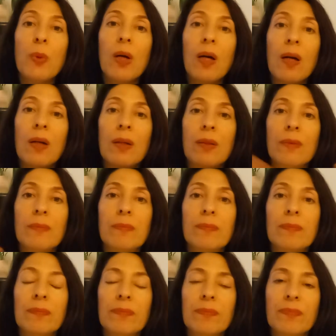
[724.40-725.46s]
are
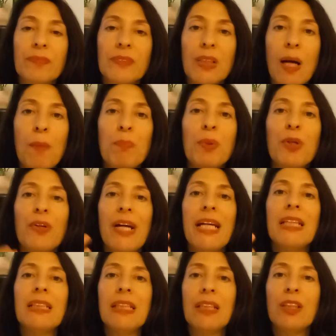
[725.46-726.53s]

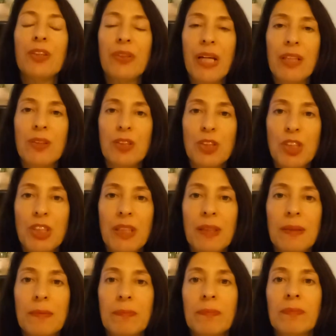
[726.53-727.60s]
upgrading your
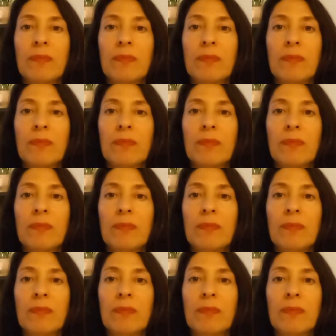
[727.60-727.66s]
energy.